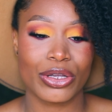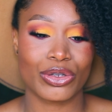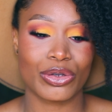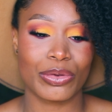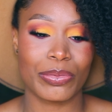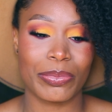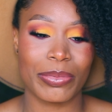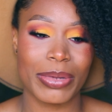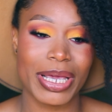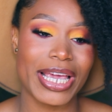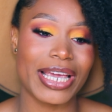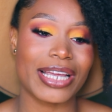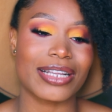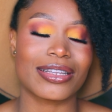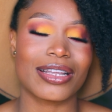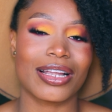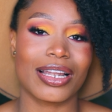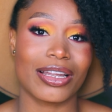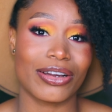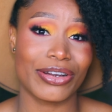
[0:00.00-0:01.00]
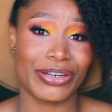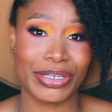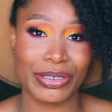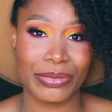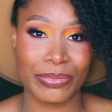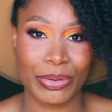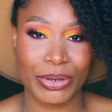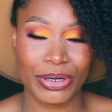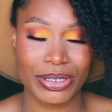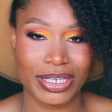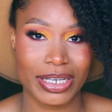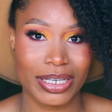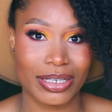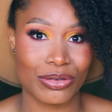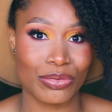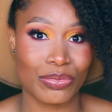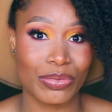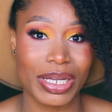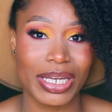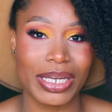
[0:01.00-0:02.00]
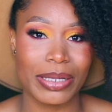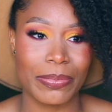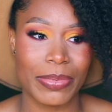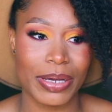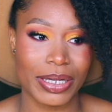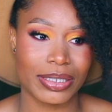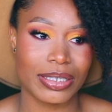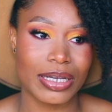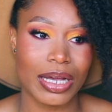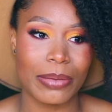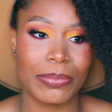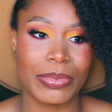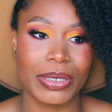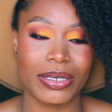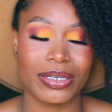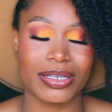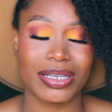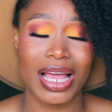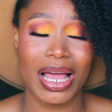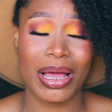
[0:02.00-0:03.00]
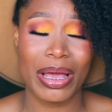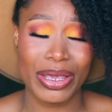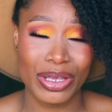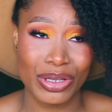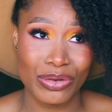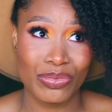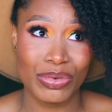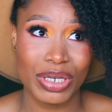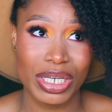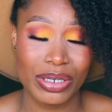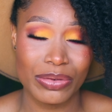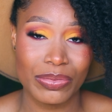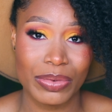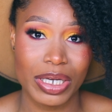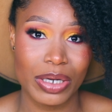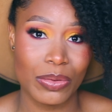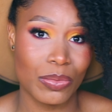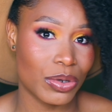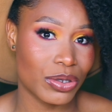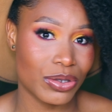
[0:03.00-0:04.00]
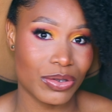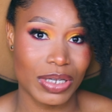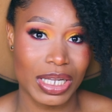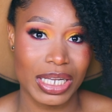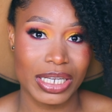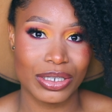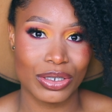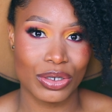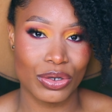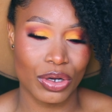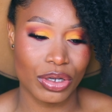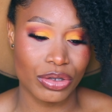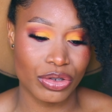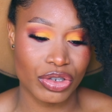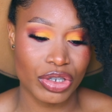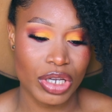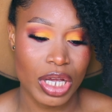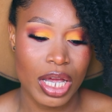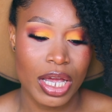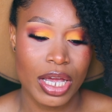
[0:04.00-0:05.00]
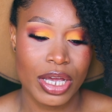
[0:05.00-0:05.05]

to make the learning process really better, because I really want to learn Dutch.